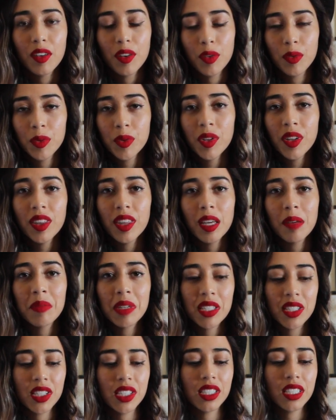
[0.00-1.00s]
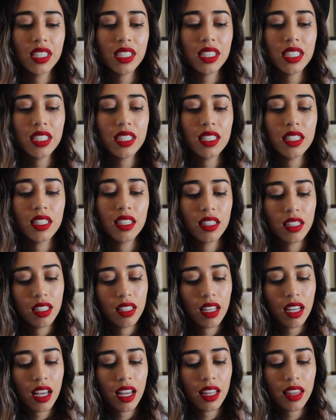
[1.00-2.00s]
A rule of thumb is just
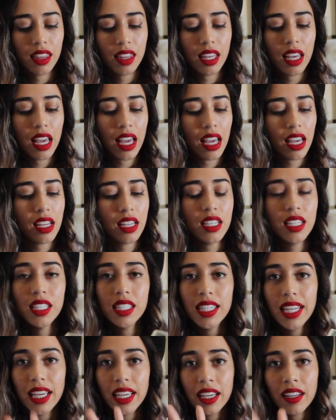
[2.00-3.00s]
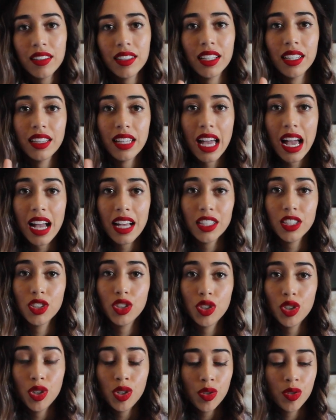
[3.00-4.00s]
at the end, take out the
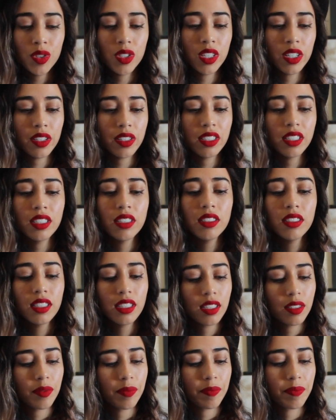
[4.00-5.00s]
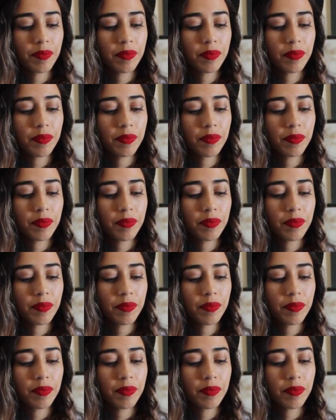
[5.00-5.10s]
last 2 zeros.